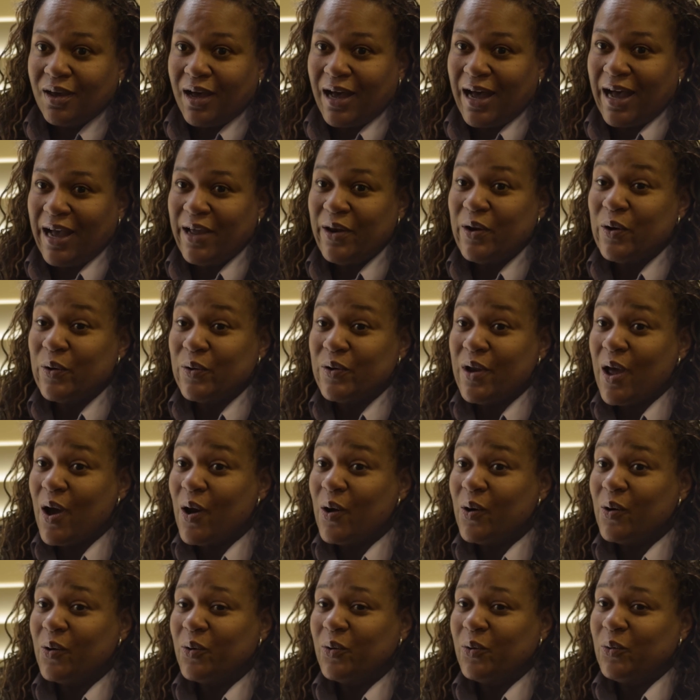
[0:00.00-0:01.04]
I don't
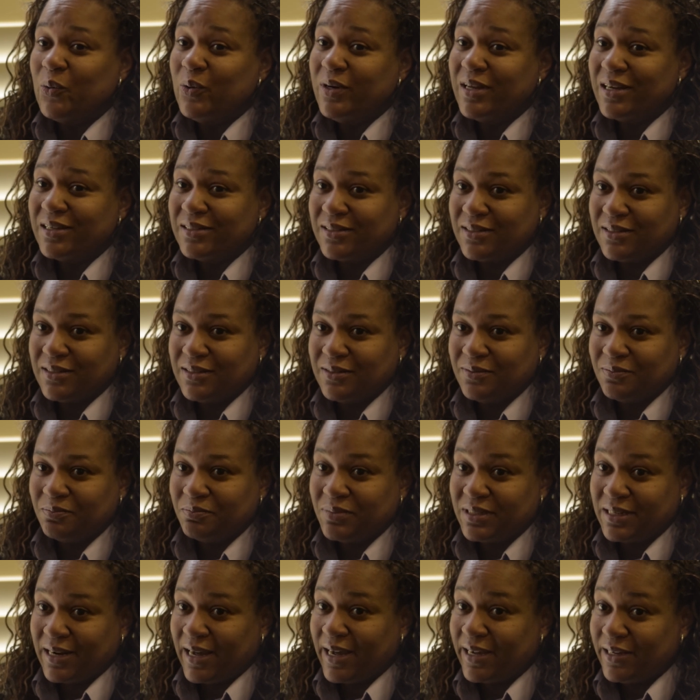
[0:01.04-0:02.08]
know who doesn't,
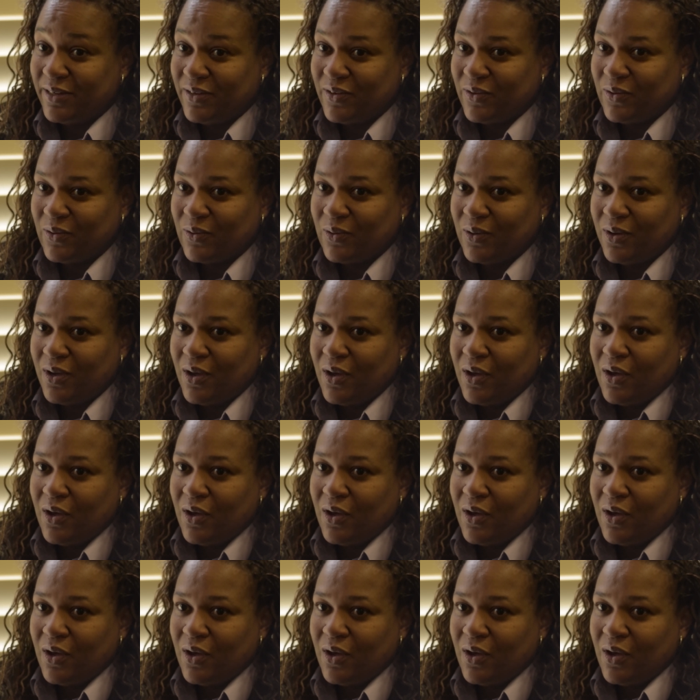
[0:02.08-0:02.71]
but I do.